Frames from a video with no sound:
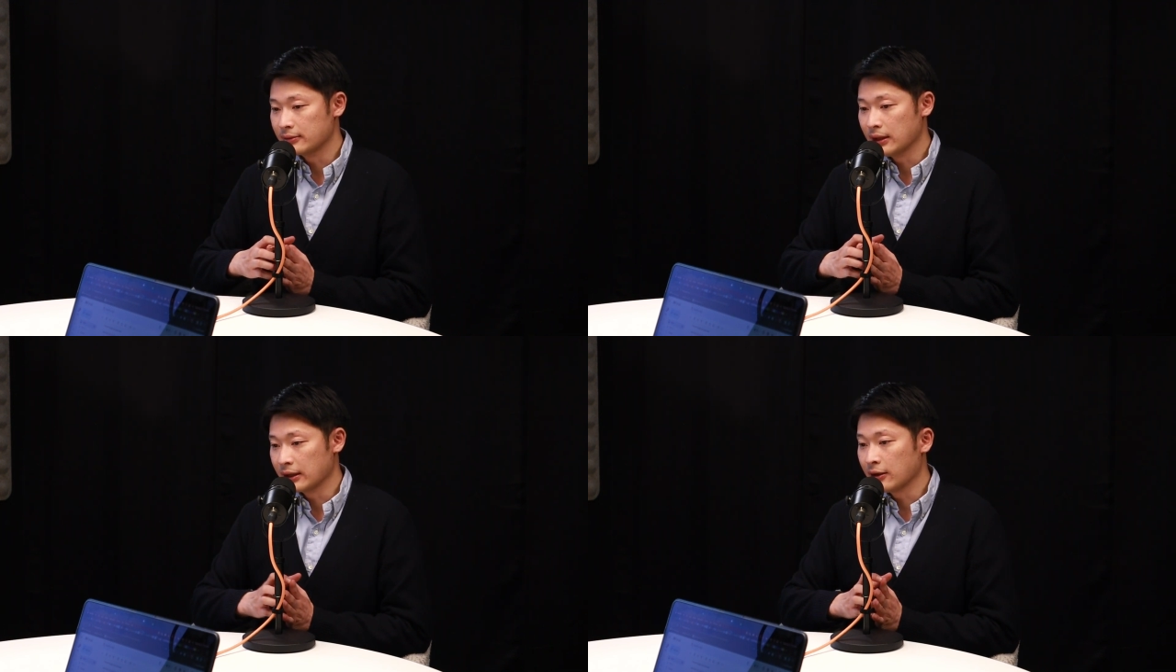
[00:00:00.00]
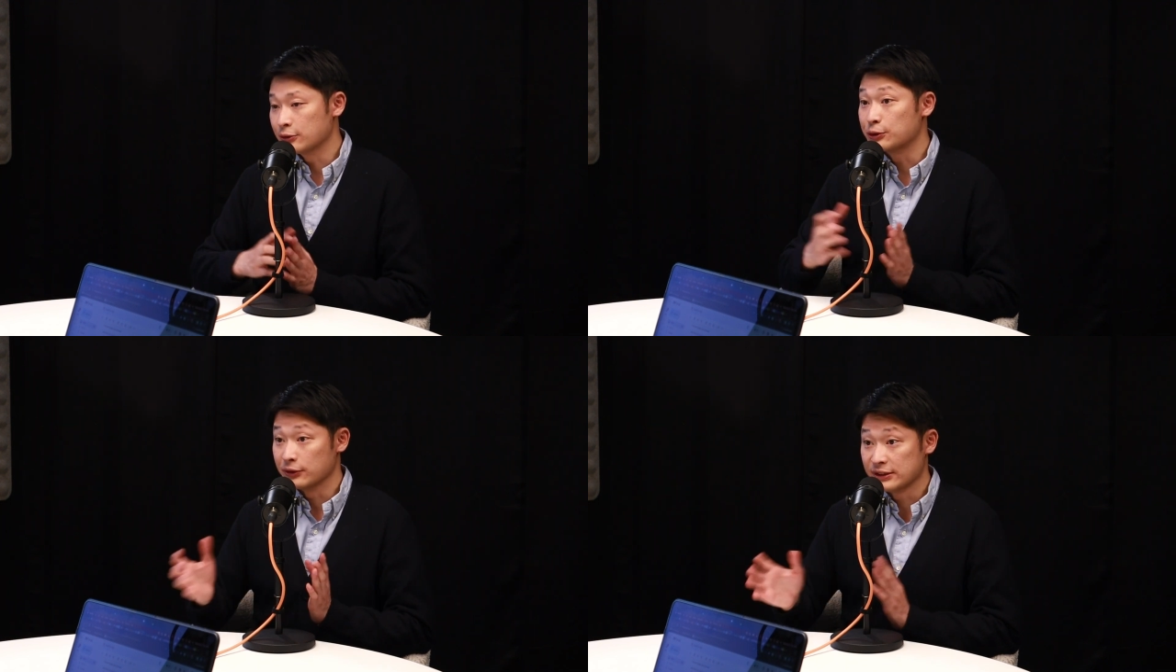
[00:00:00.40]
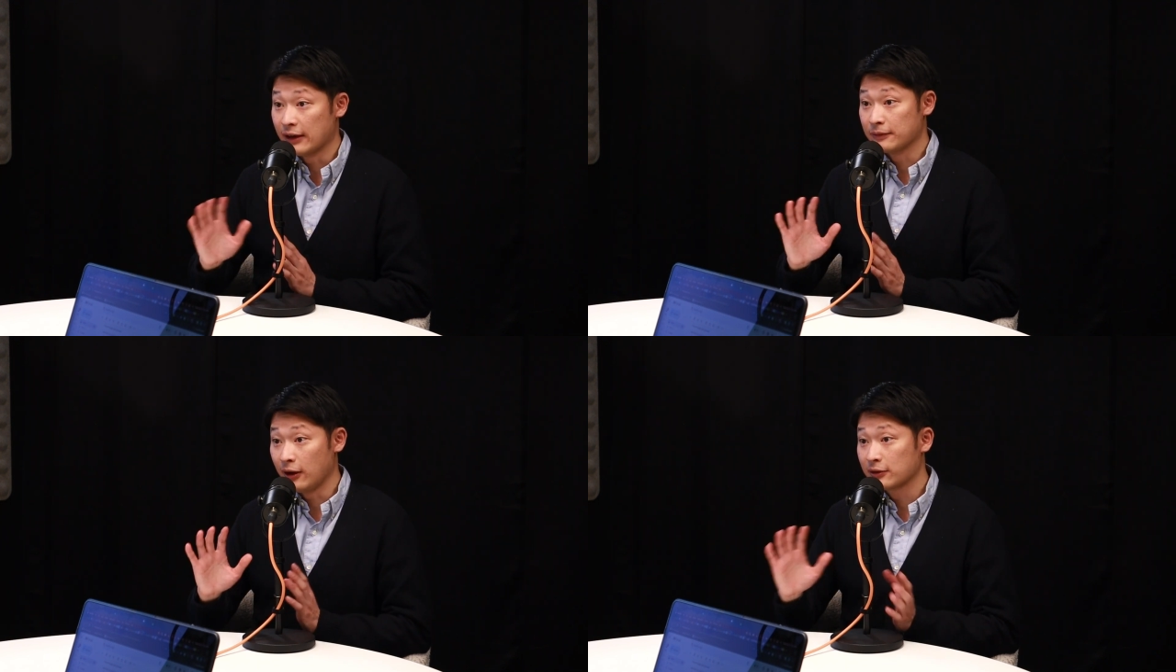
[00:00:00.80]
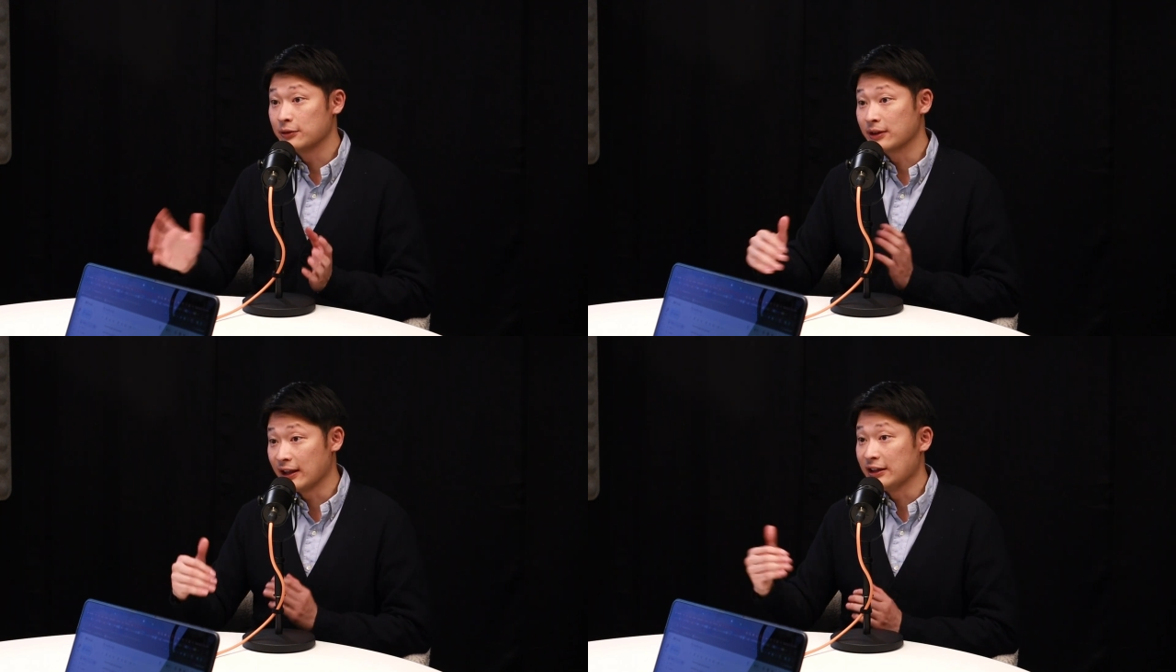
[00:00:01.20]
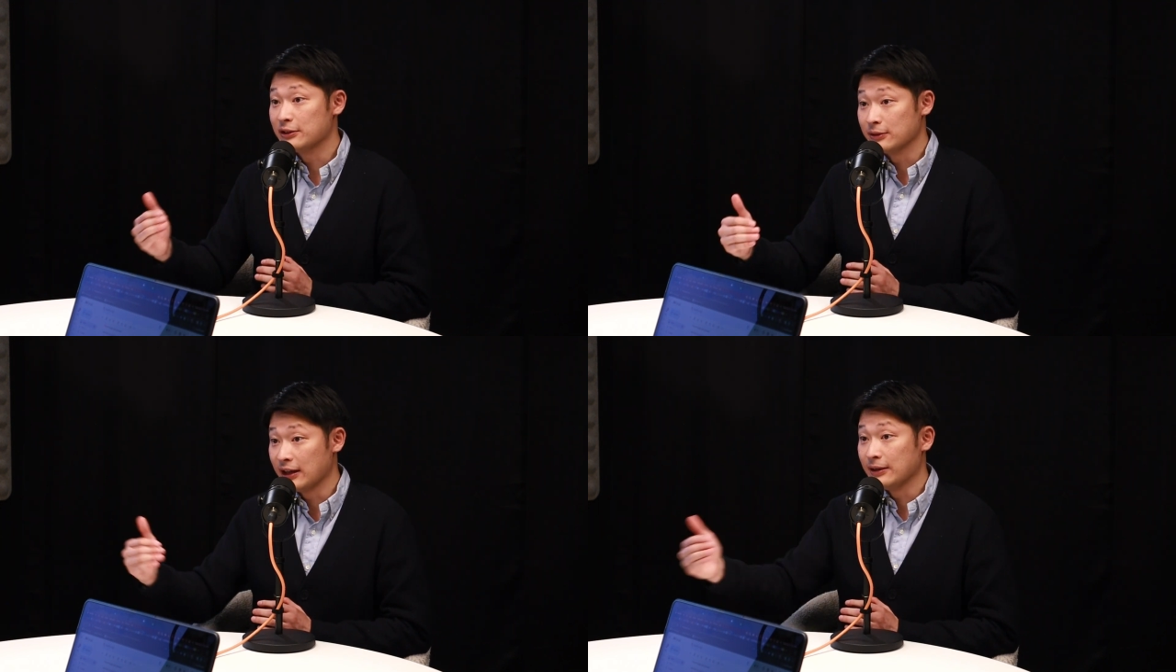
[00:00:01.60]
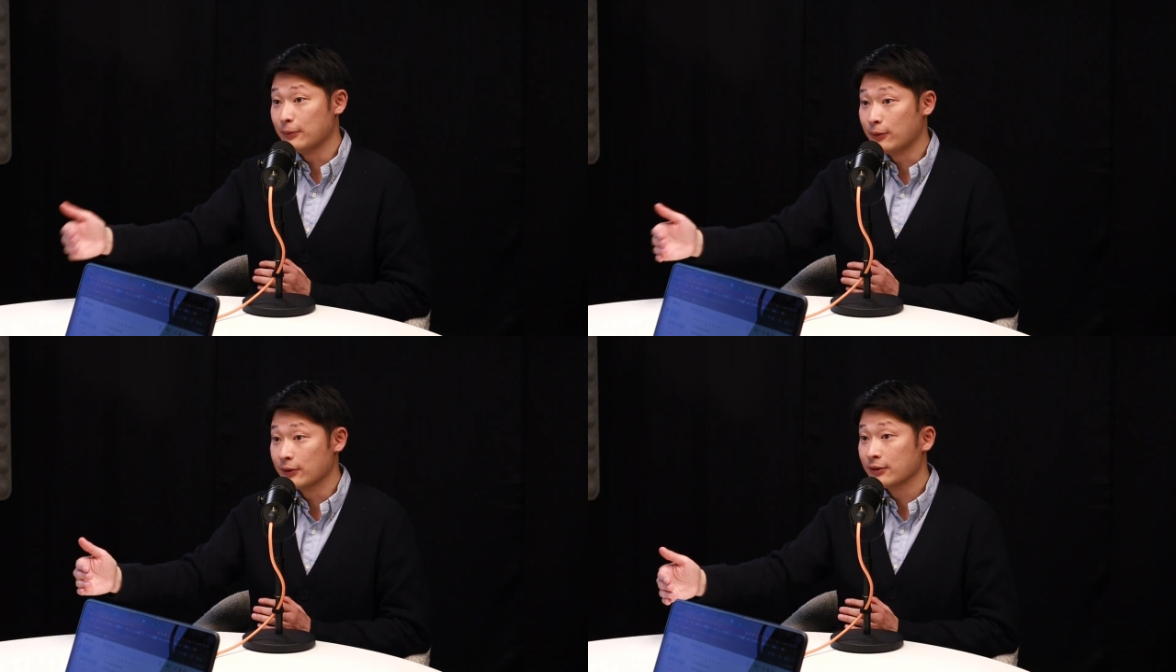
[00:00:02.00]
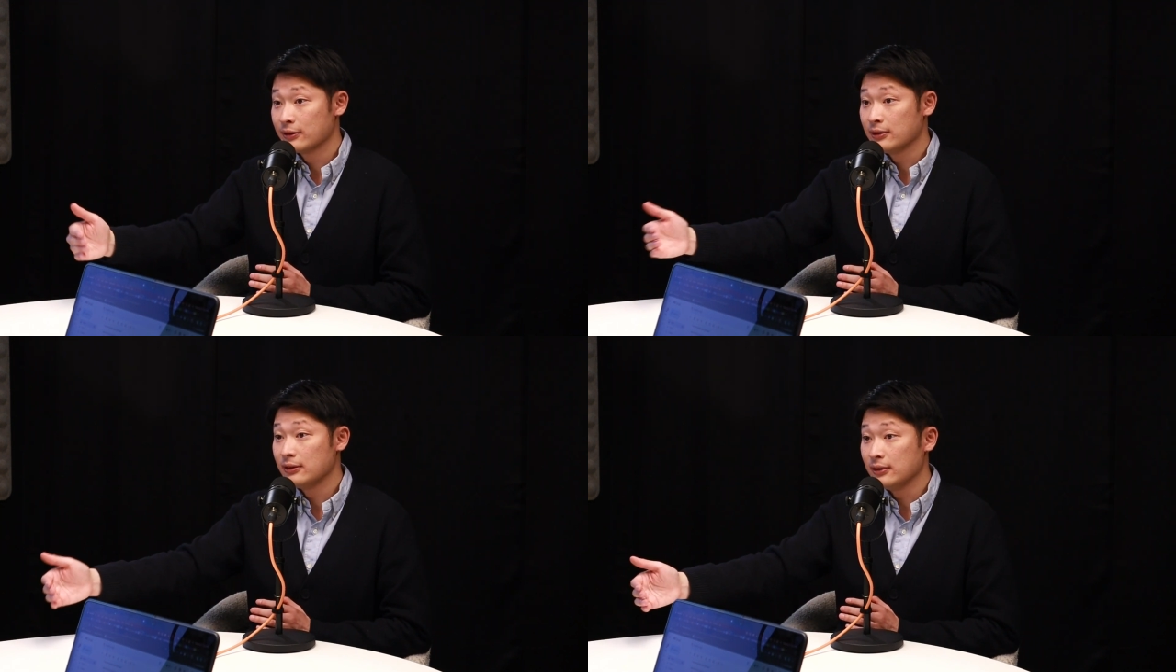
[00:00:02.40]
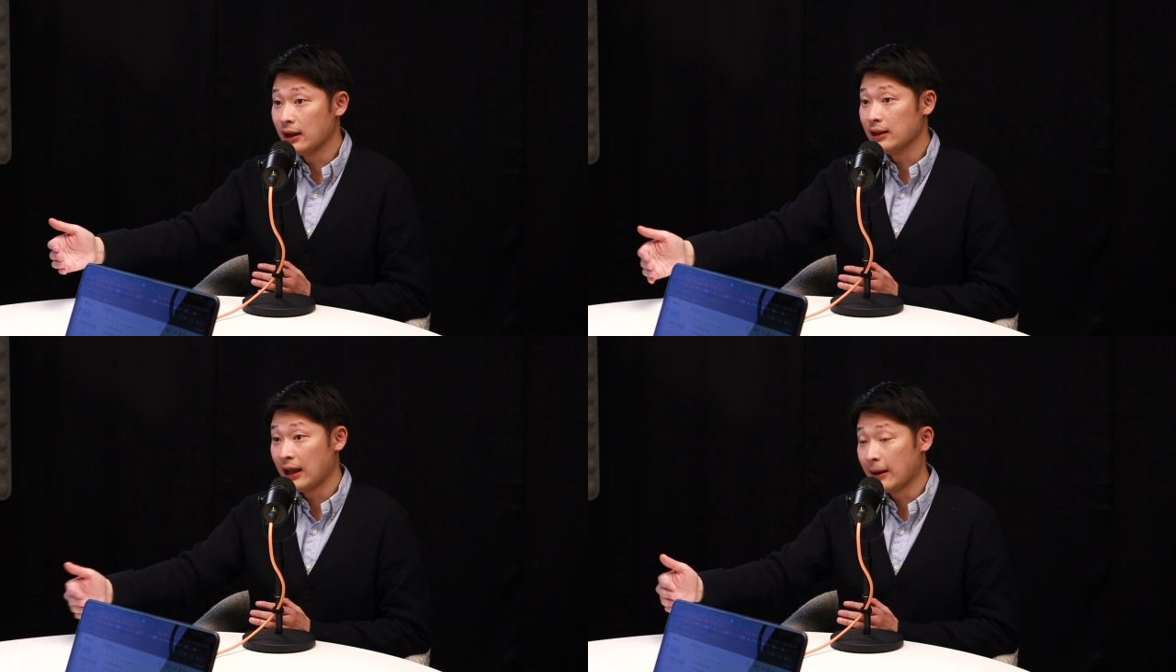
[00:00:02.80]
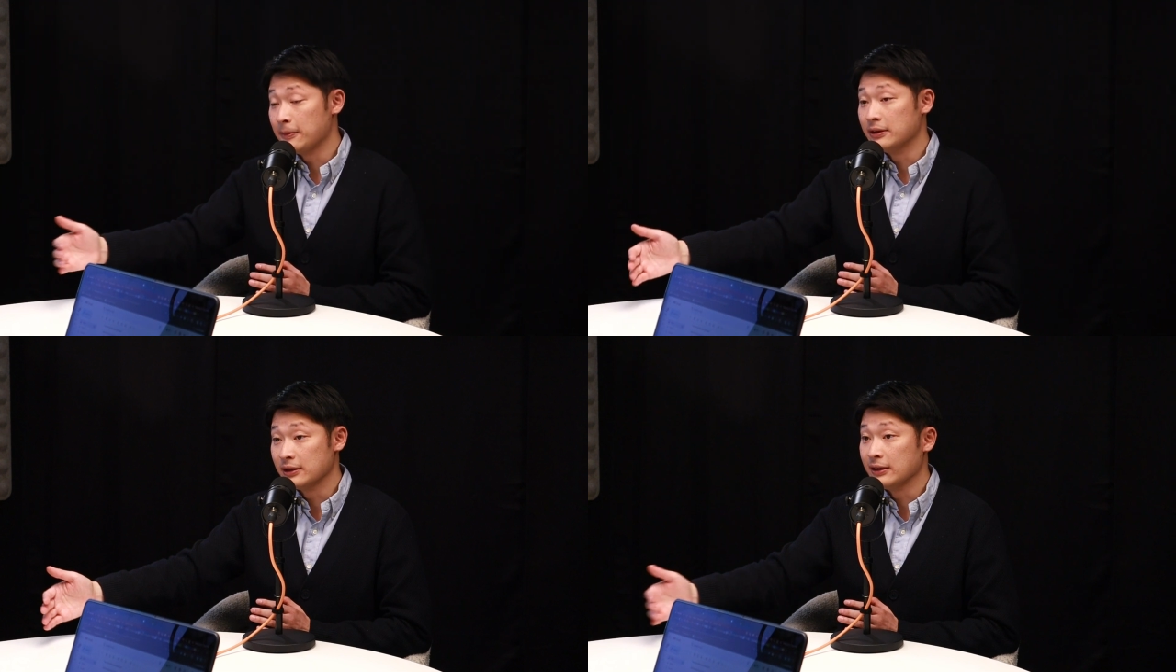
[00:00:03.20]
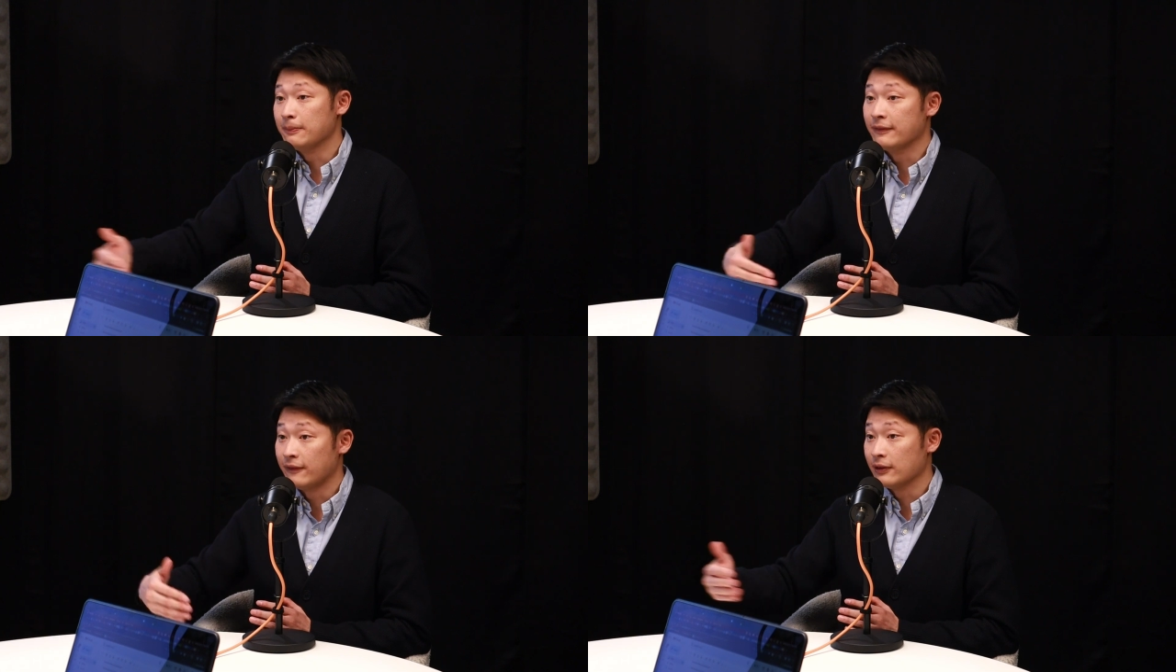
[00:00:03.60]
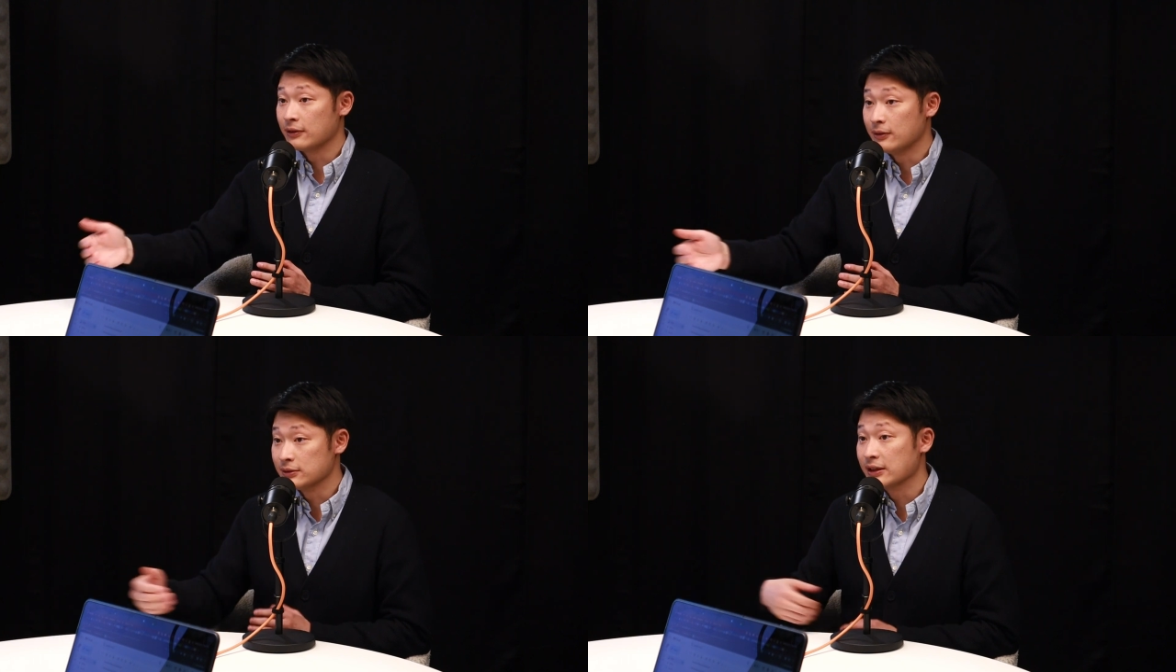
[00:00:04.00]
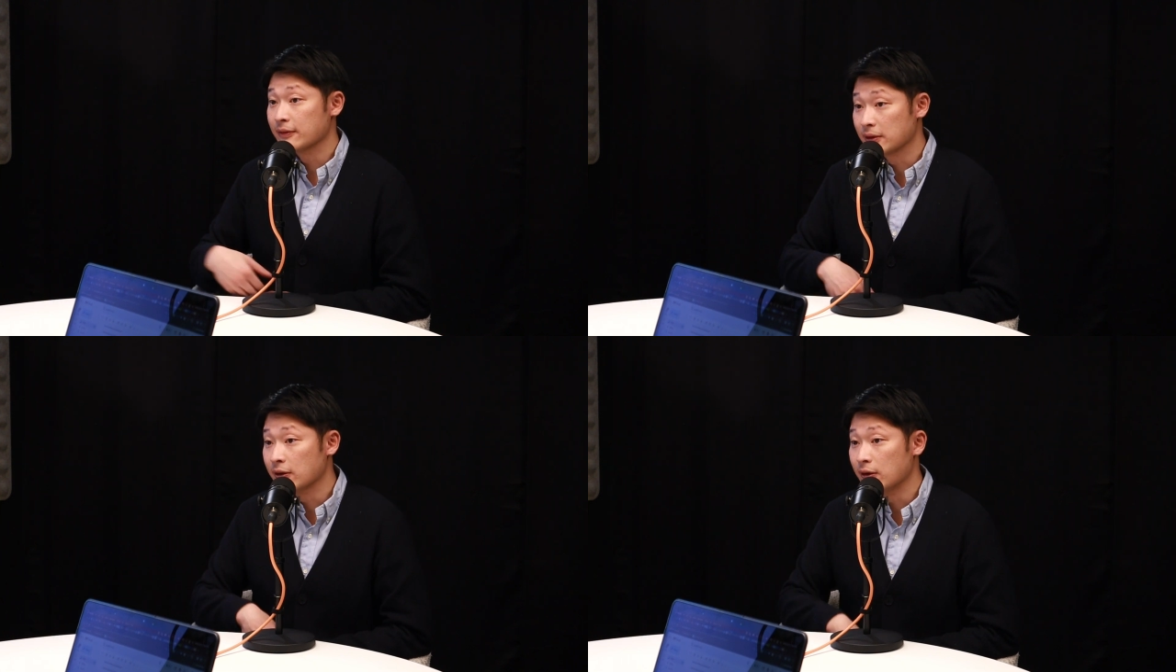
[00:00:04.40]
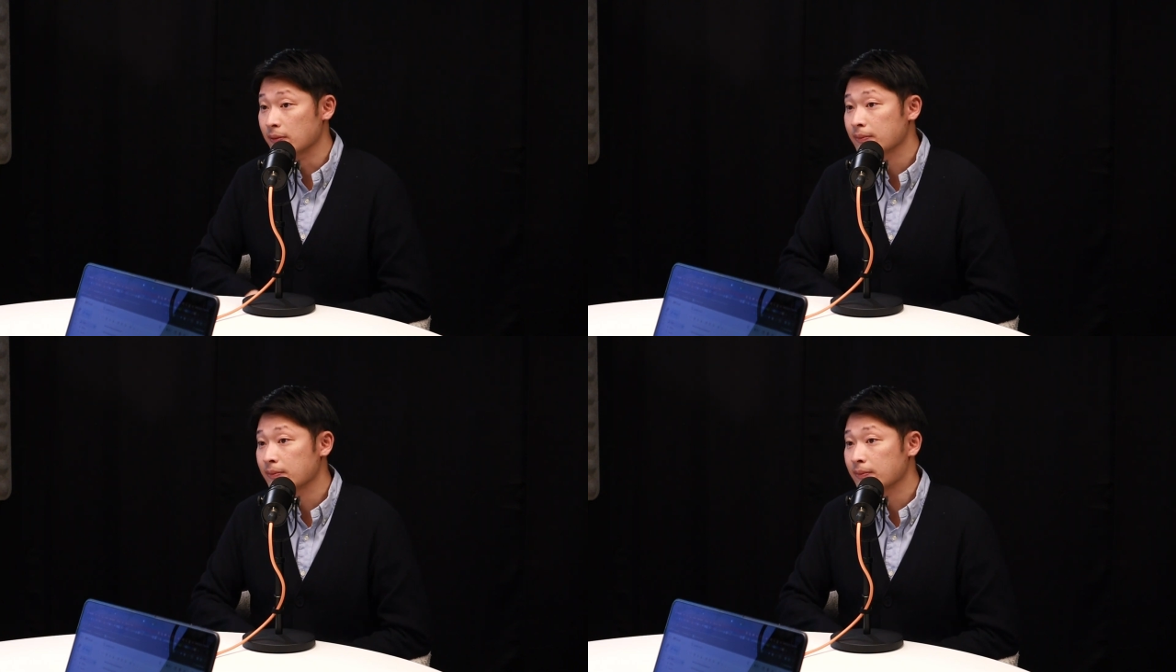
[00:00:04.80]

control yourself not to get into any more liability before the closing of the home.